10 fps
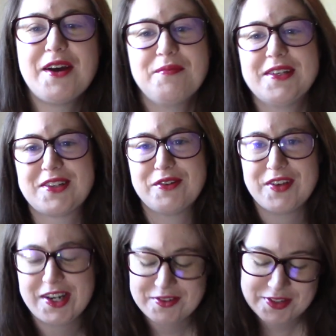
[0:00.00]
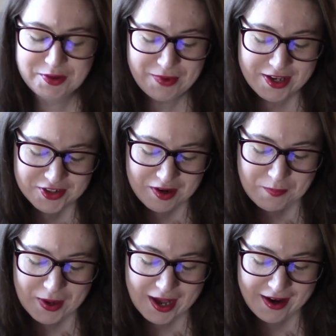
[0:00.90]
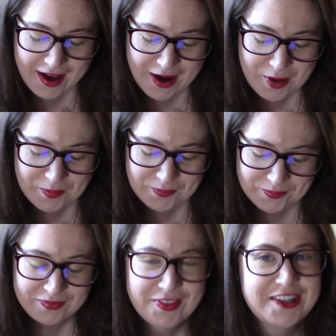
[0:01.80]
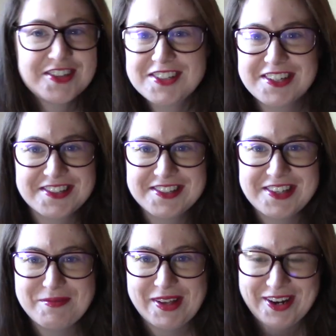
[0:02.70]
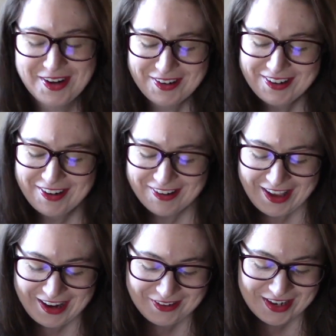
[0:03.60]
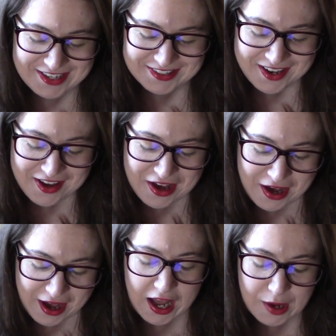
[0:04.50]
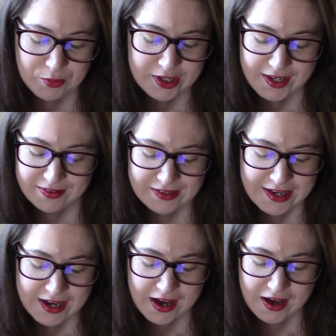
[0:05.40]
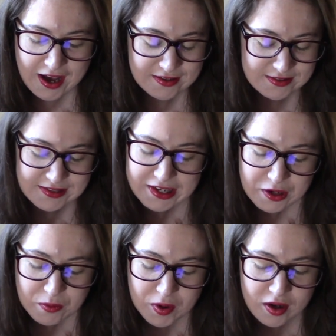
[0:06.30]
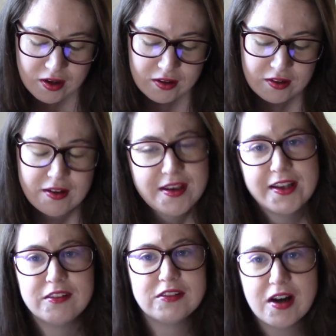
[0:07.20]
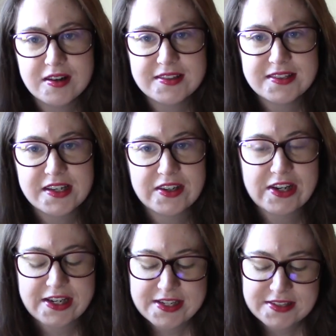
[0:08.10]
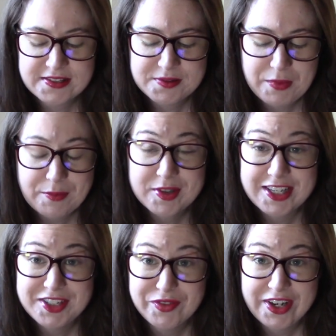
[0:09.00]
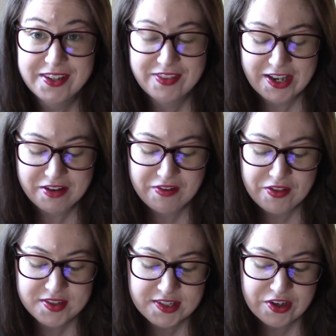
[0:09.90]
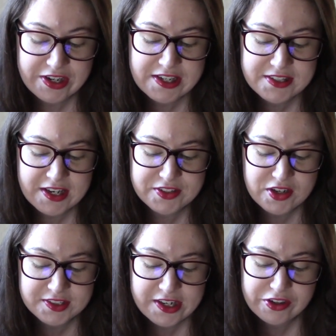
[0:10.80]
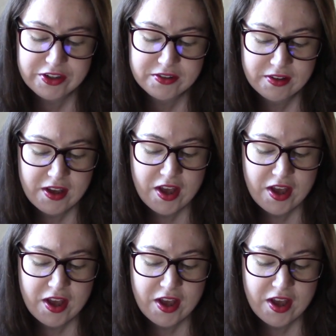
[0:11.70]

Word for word: I miss her videos so much, but um, that just doesn't seem like her at all. Anyways, I'm reading like a sequel in a long series. I'm excited find, that I found the series, and it's called Hero.